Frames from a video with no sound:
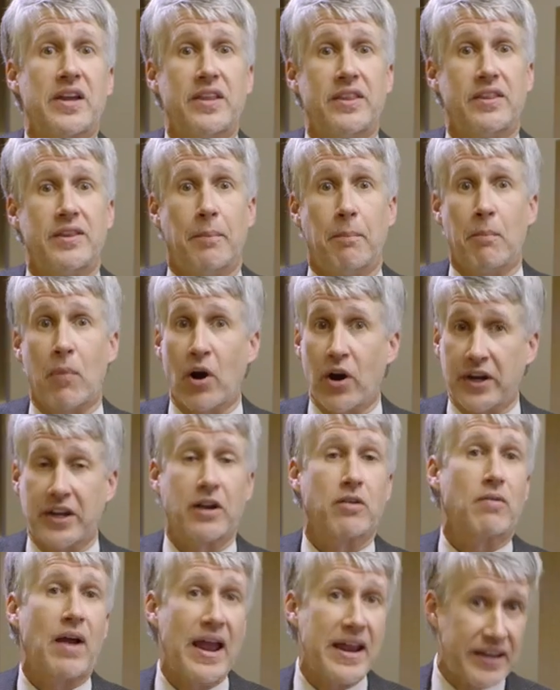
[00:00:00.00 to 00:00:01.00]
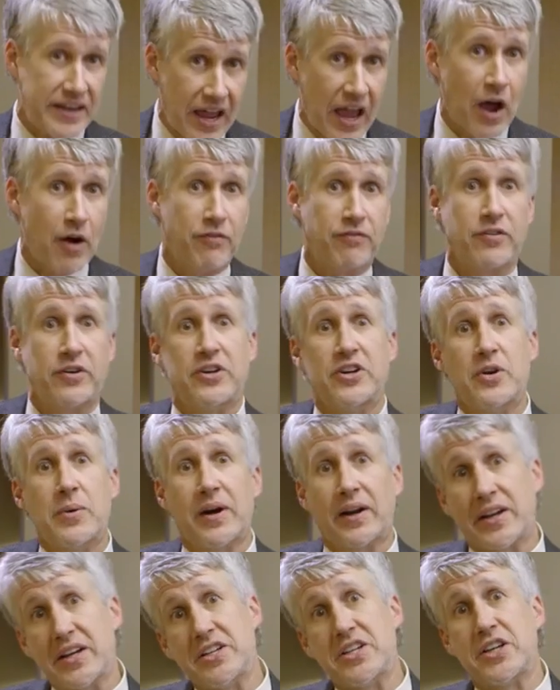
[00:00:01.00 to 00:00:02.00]
in the market right now for a
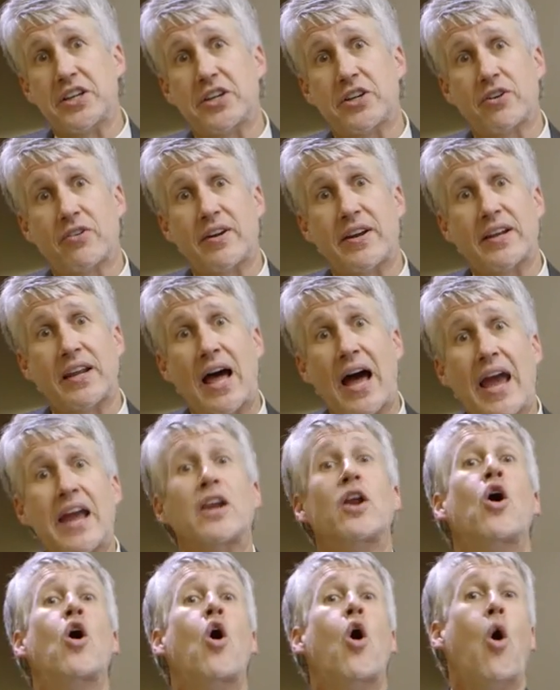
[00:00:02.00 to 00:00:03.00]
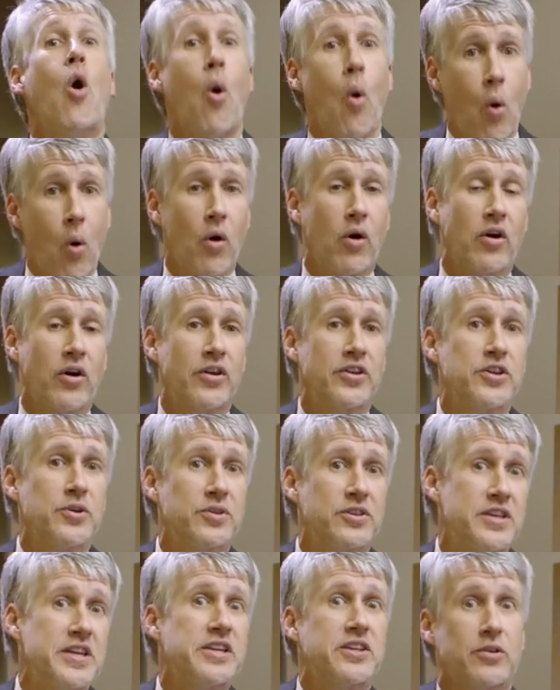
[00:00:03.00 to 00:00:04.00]
new LED curing light, or you
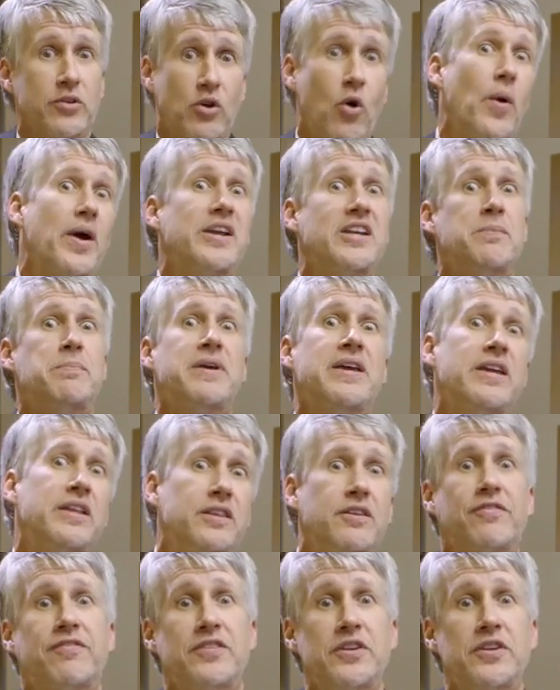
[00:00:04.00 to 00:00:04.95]
think you're going to be in the